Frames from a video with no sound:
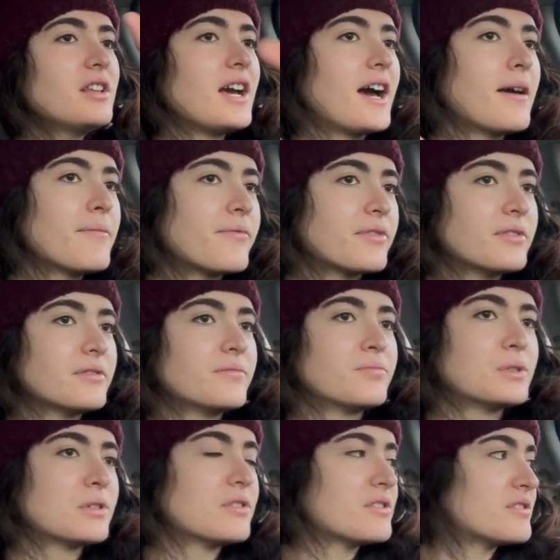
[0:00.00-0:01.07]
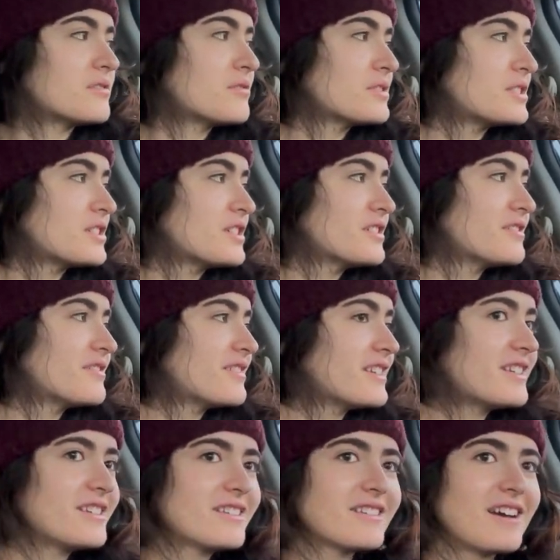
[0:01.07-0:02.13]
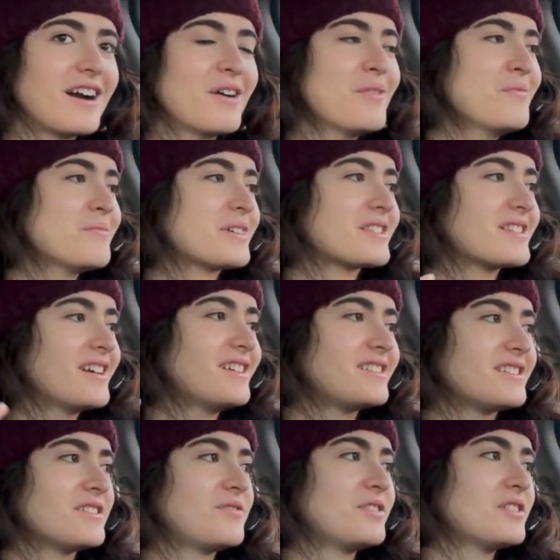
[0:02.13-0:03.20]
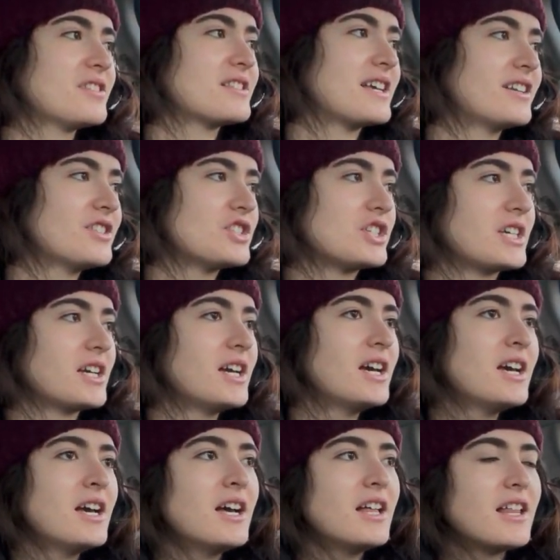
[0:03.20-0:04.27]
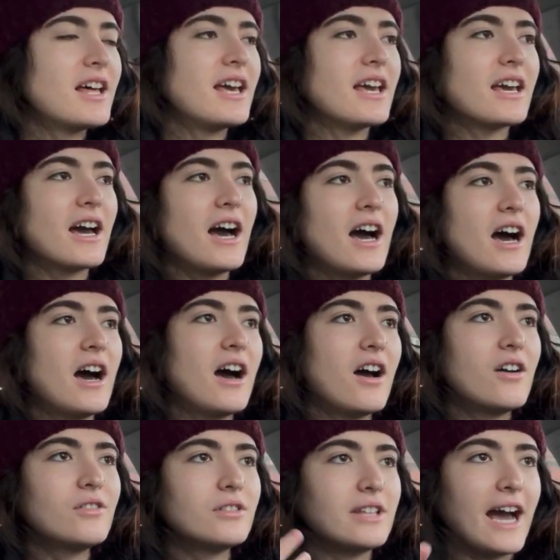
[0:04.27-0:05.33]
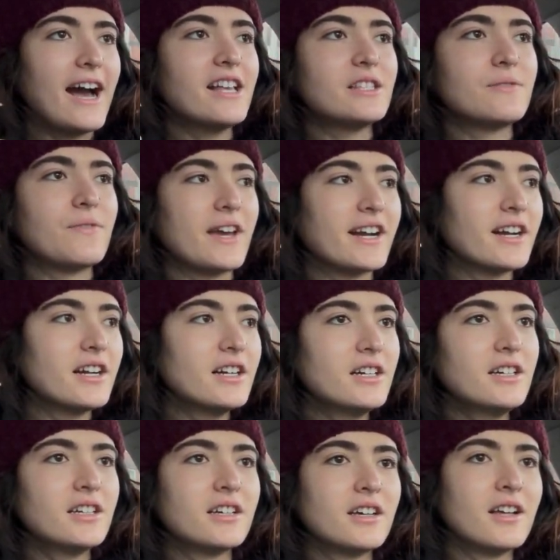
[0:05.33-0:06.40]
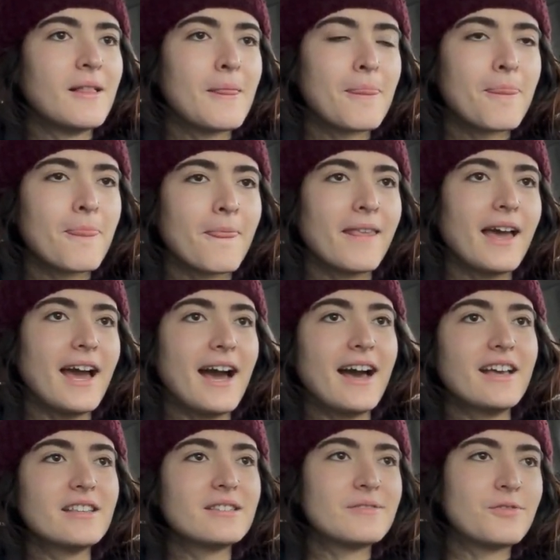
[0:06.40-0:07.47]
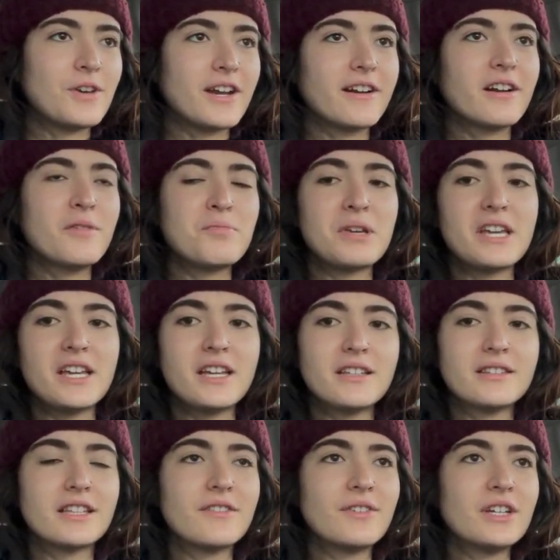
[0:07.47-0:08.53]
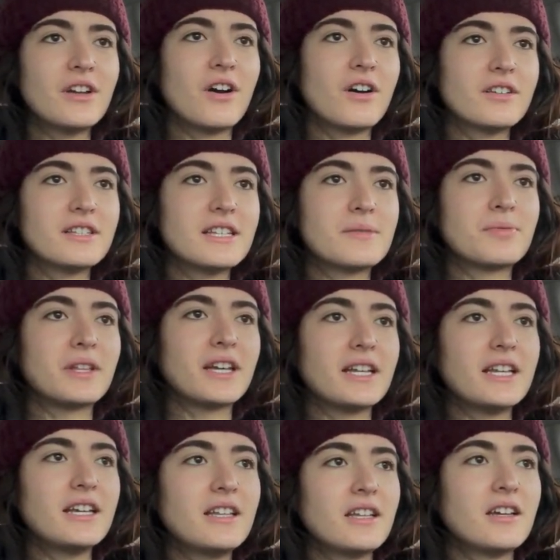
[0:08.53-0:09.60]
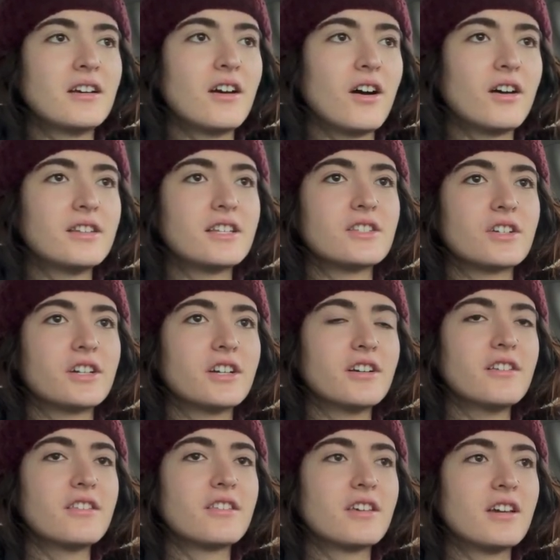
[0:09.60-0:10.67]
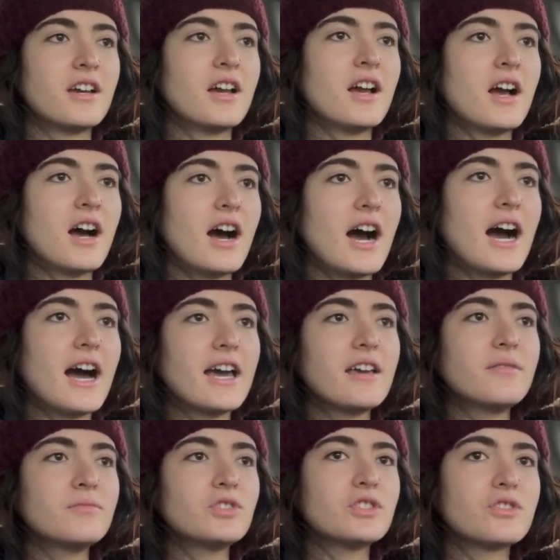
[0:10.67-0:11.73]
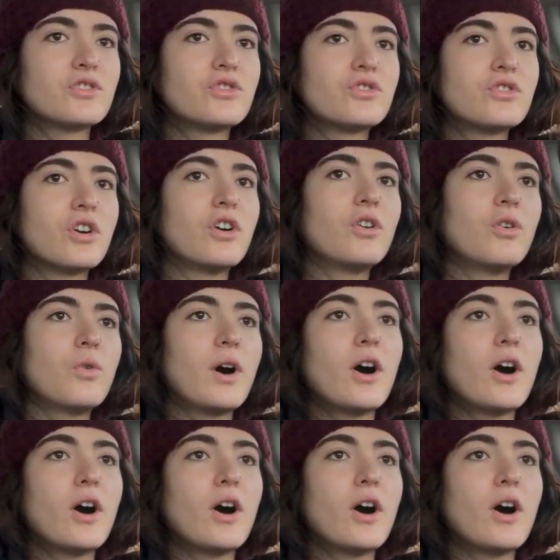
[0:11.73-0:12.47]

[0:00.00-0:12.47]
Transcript: hyped for Pluto's return. Like, I'm excited to feel this energy. Like, as Farah being living on this planet, on this earth, I am just so,